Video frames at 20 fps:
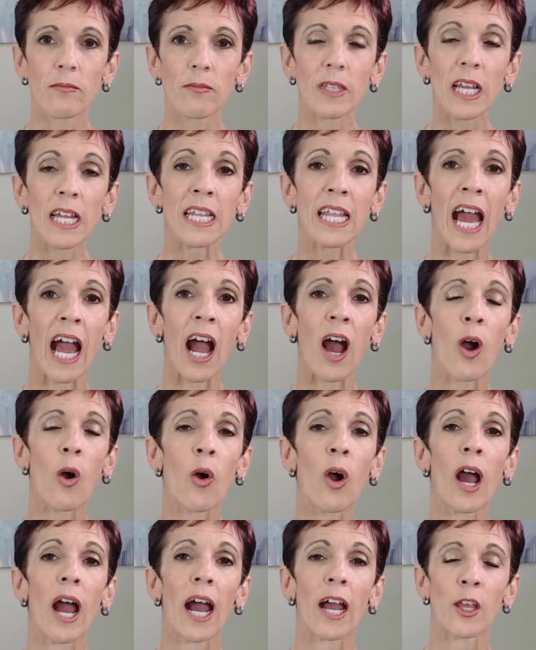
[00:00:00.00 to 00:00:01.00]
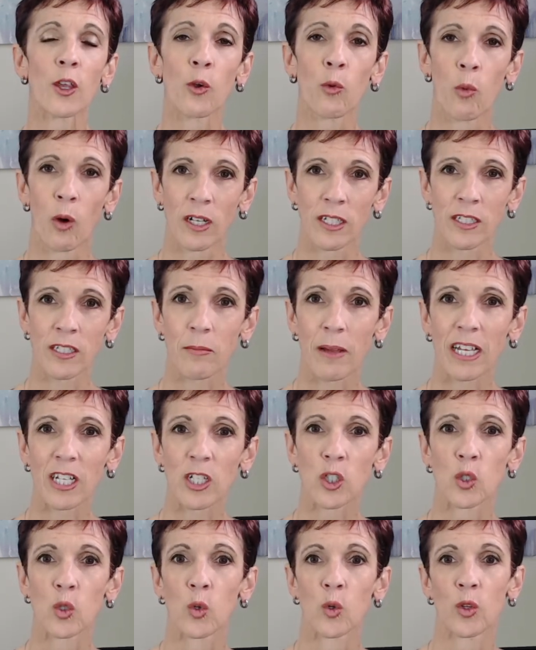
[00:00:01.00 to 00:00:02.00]
Now, you want to make
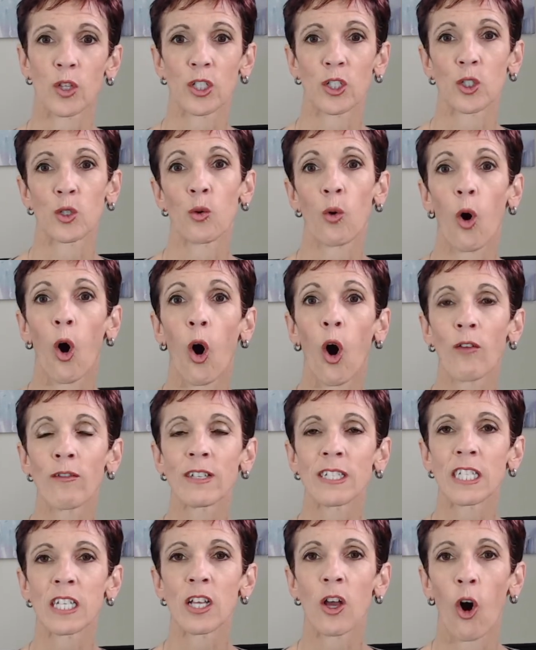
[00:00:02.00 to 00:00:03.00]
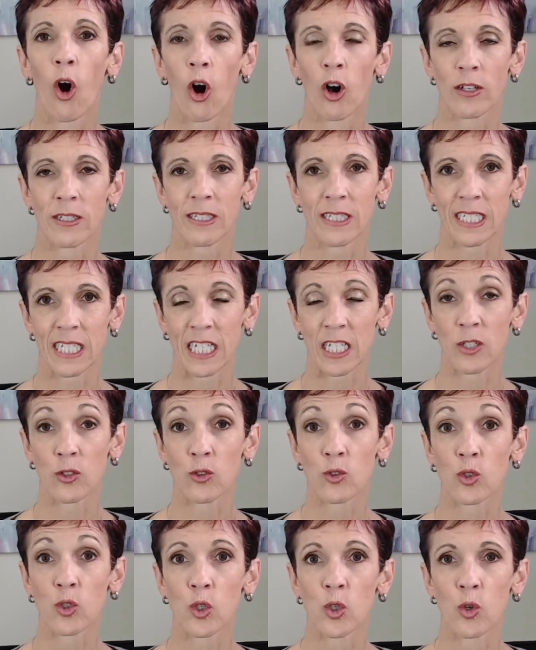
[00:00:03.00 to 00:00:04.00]
sure that you obviously are sticking
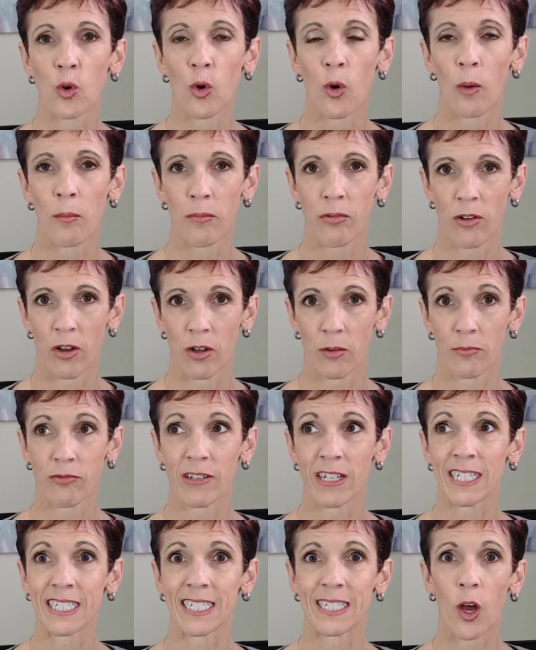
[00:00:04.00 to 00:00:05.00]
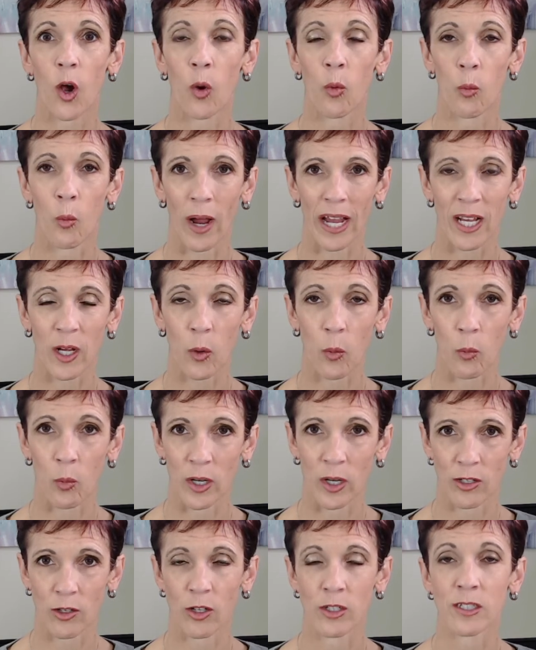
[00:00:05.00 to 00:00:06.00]
to your appropriate awake
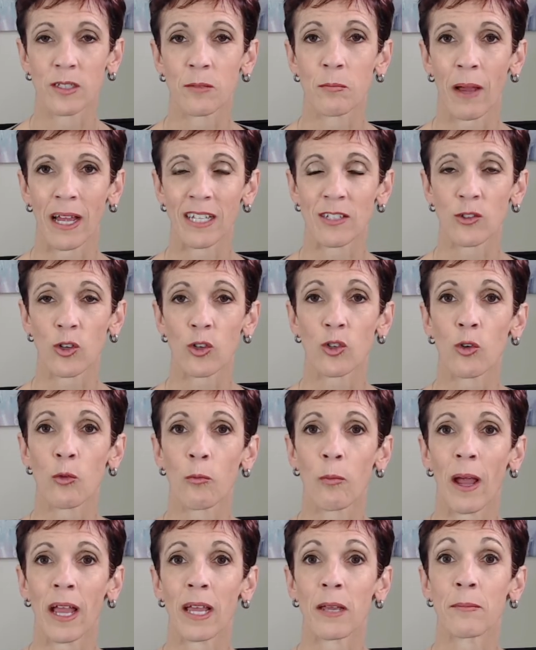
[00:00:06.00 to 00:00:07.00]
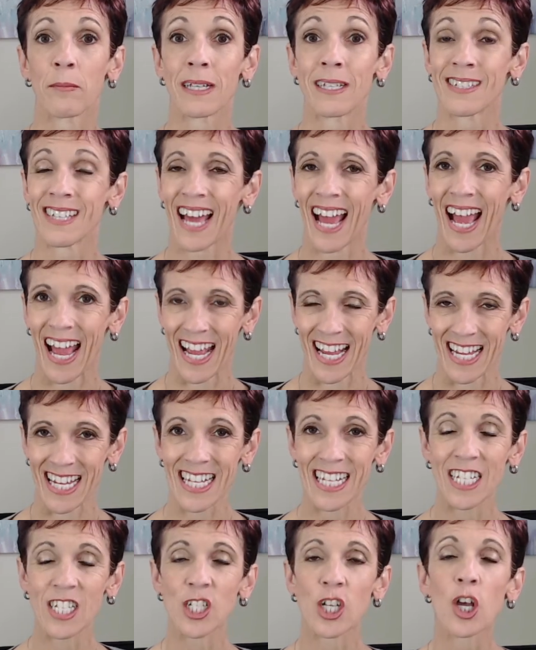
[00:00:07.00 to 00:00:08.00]
windows based on your baby's
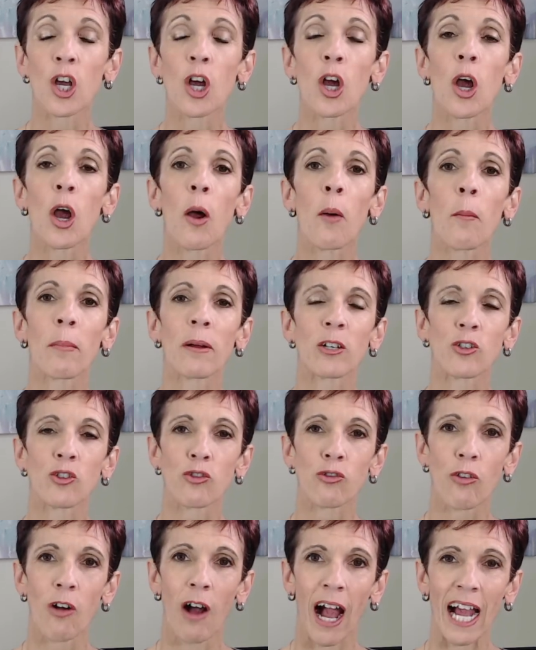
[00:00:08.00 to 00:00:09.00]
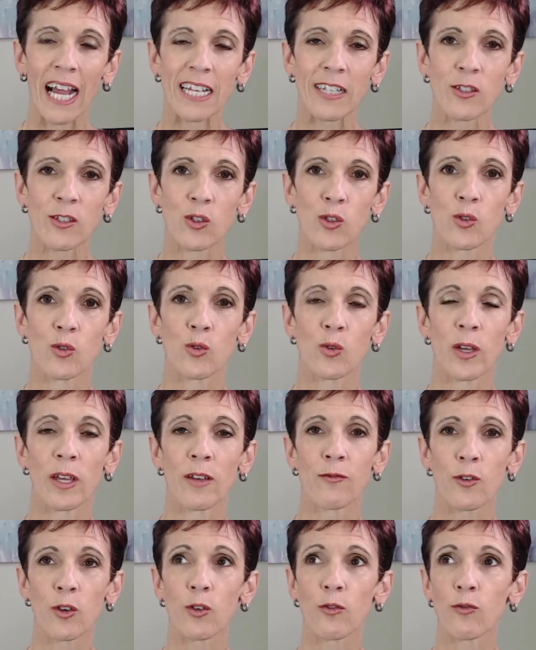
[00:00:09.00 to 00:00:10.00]
age. But try to, if you've